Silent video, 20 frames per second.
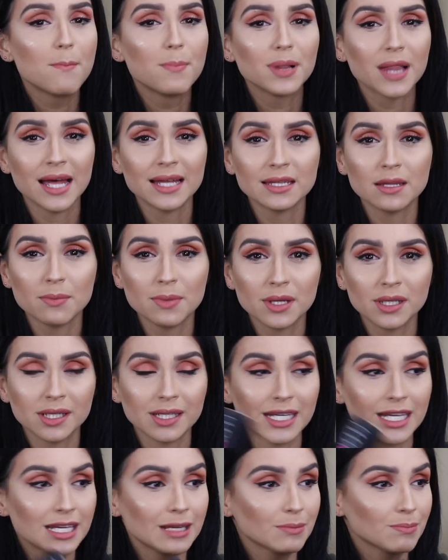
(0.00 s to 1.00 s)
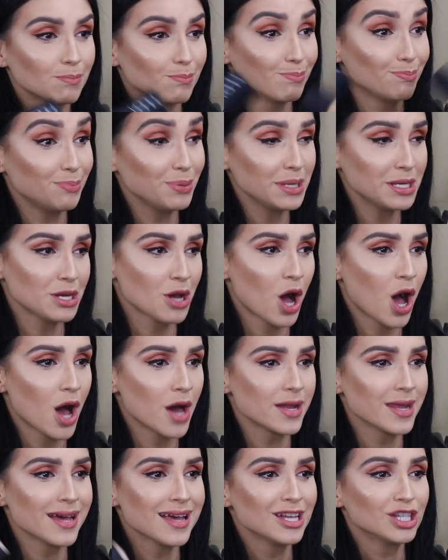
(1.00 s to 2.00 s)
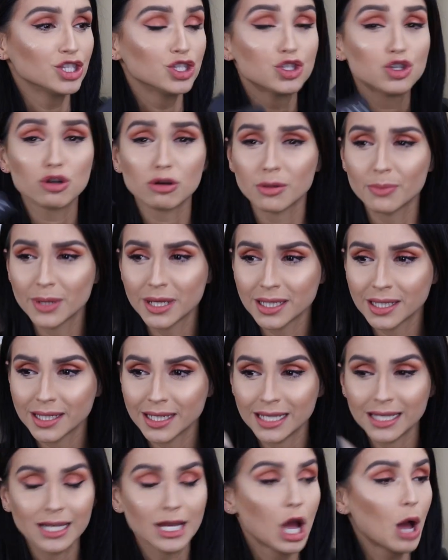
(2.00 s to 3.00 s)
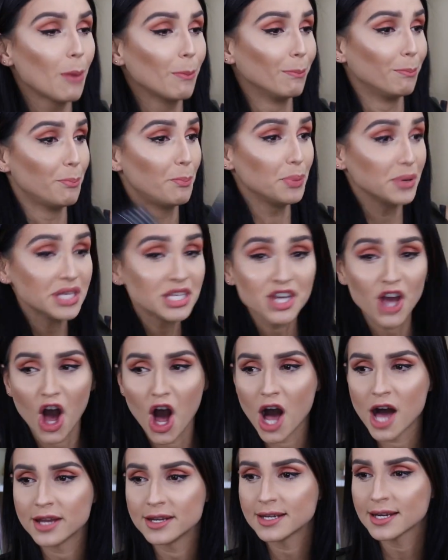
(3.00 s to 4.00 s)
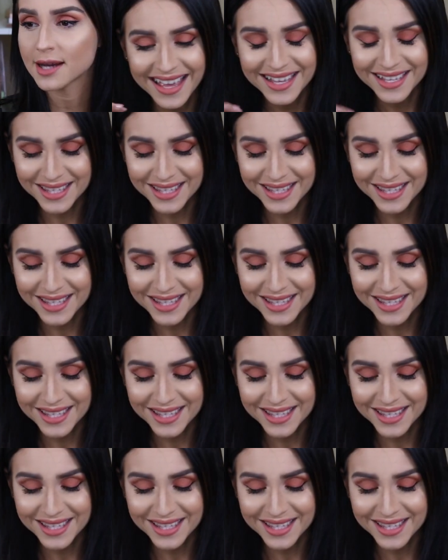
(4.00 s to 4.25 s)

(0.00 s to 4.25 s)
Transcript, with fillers: Blendability, beyond. Durability, beyond.